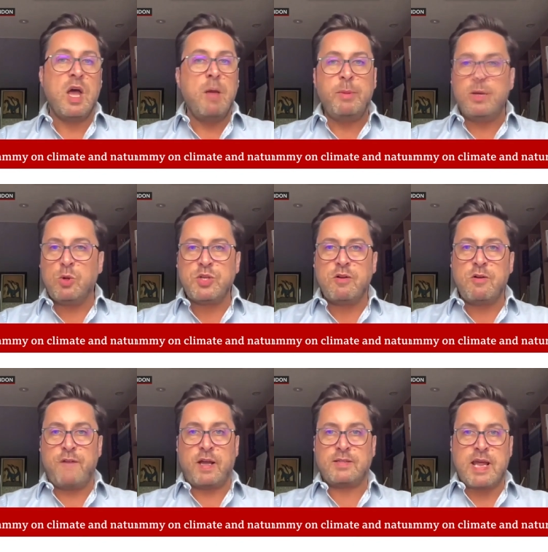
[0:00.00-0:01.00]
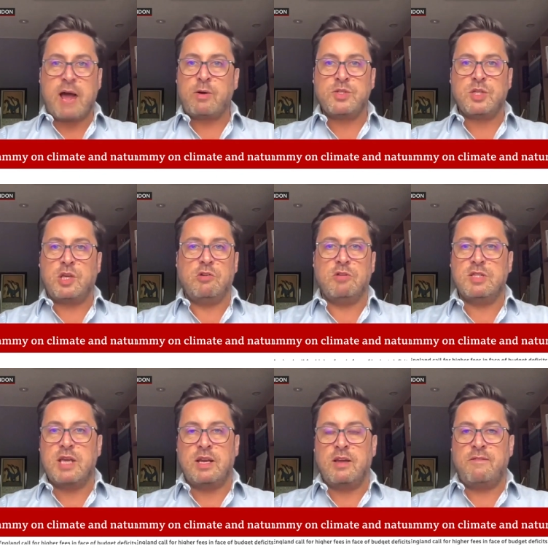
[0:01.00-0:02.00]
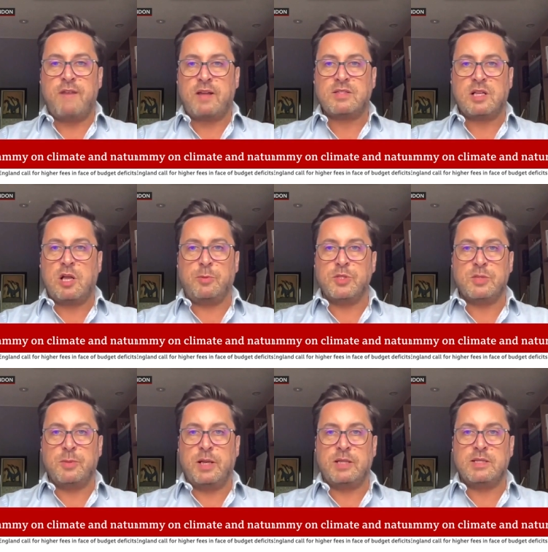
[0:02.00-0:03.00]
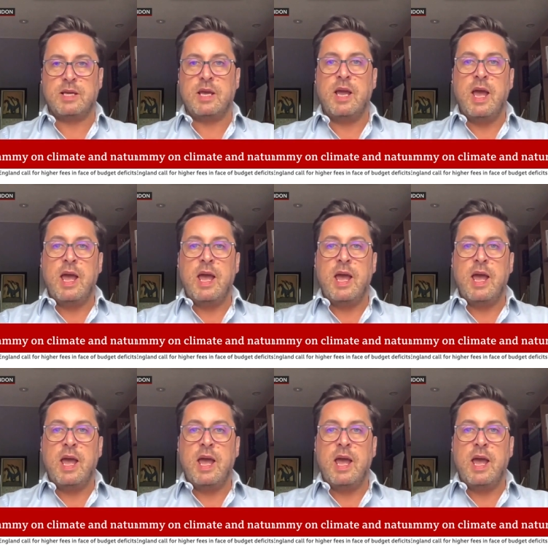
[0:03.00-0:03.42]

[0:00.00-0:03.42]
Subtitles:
But it also affects our security and it affects global stability